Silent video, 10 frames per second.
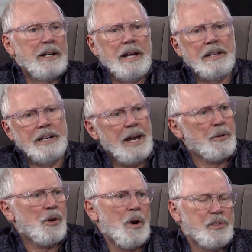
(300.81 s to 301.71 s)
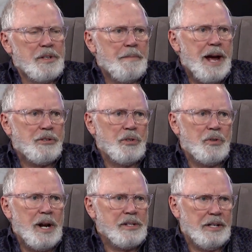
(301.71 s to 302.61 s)
and then came across the Passion
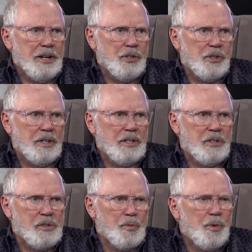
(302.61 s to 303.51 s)
Translation. It just